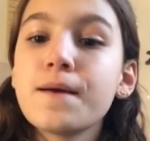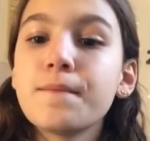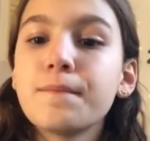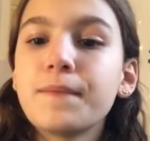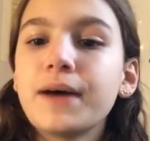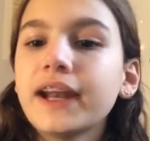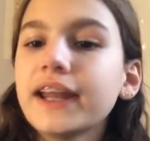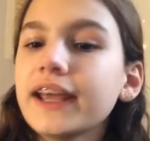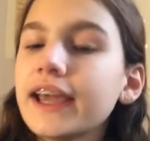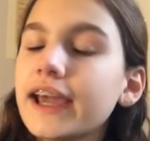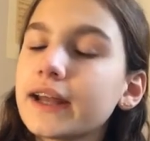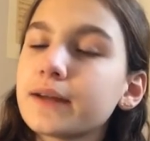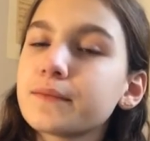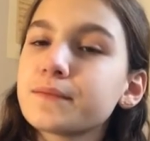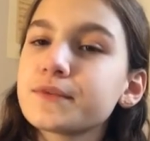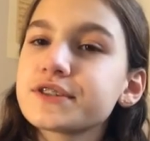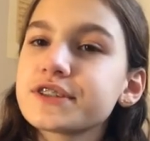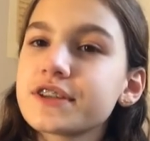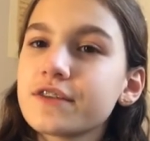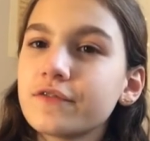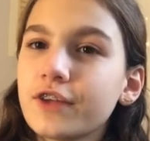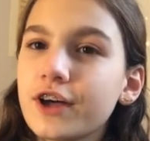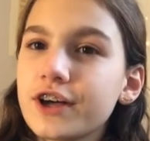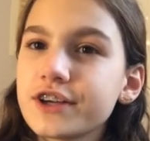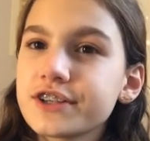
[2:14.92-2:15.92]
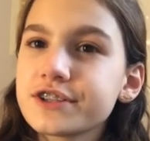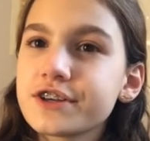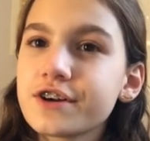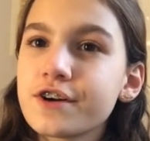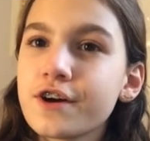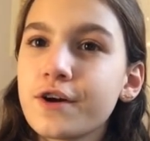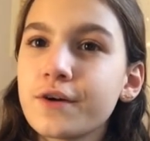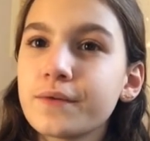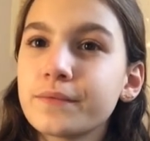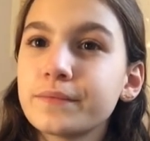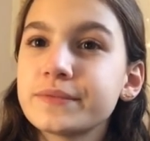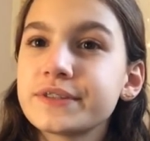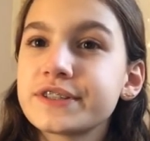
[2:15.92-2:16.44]
Many animals have lost their
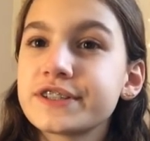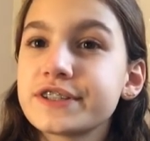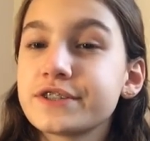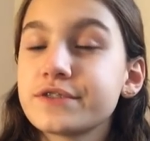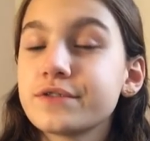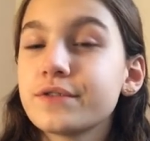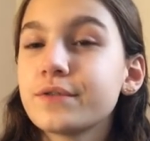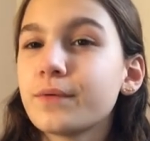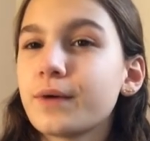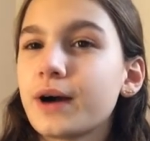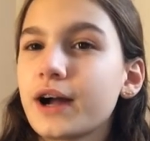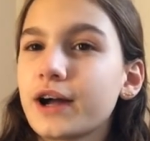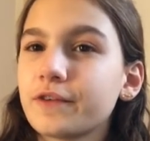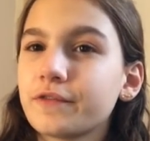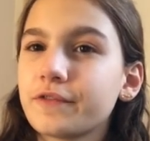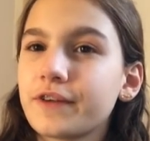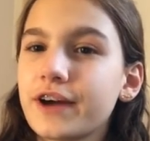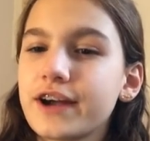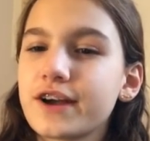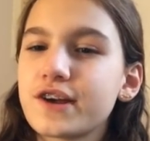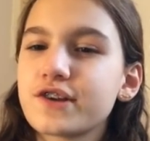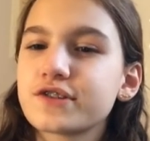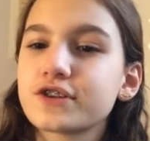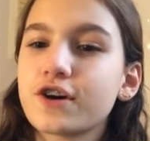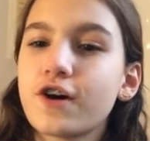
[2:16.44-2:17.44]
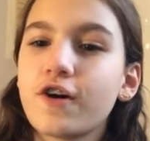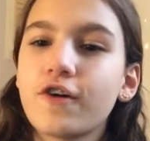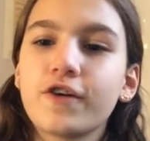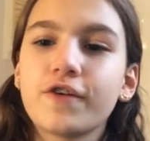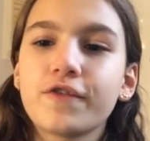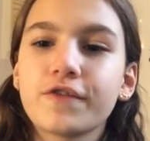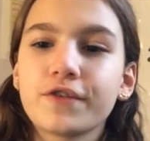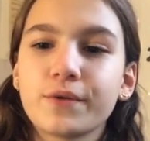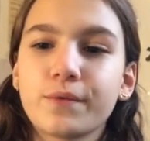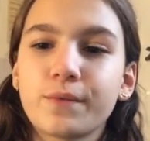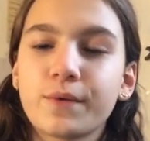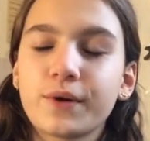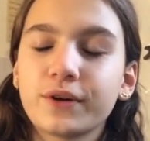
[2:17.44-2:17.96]
homes due to wildfires all over
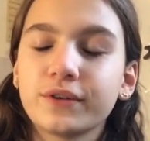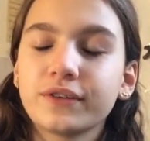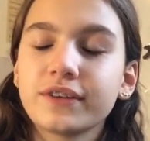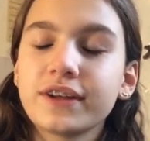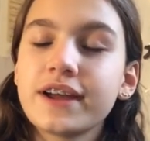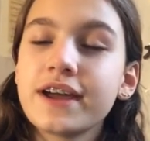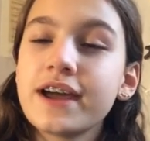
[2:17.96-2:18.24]
the world.